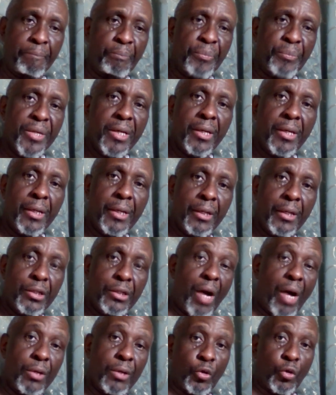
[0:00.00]
So our
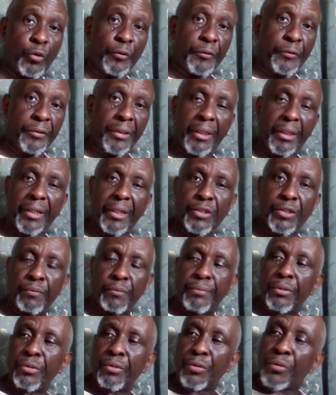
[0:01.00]
goal is to
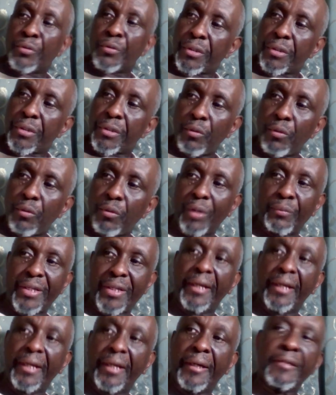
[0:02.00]
produce what we're
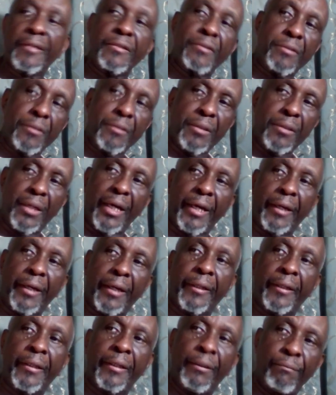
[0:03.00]
saying is
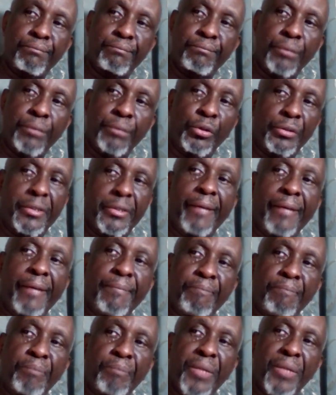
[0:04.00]
a prototype
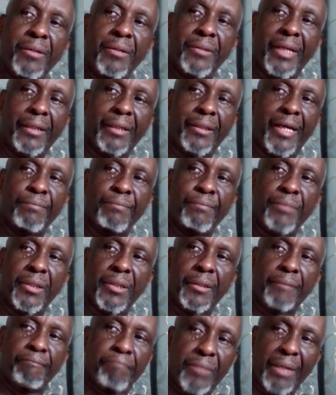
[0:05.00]
that can
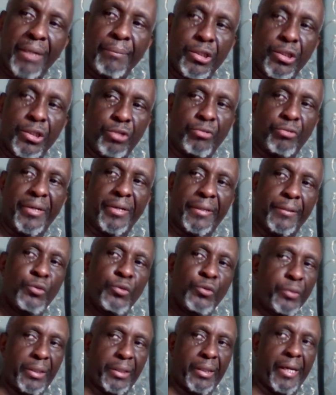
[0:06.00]
be demonstrated to
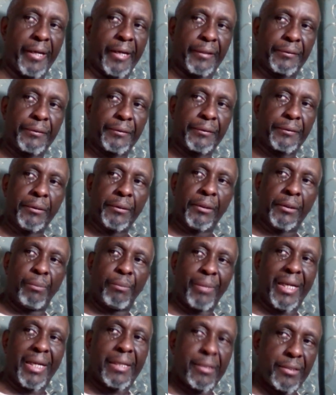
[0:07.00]
the client.
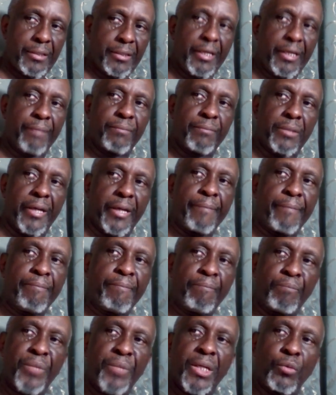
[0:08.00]
But at the same time,
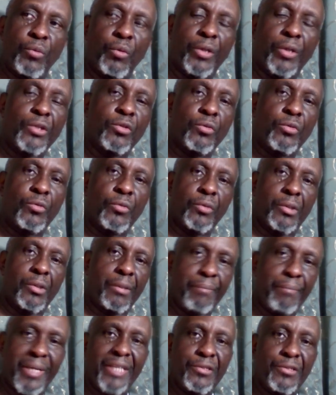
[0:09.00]
the
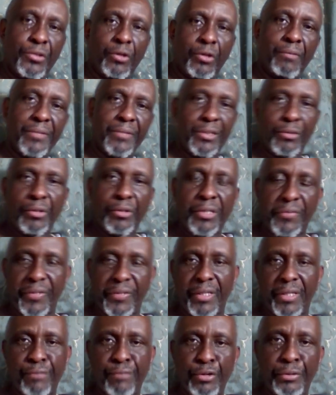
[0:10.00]
main job is not even the
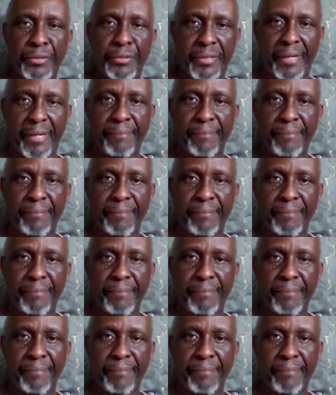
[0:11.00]
prototype.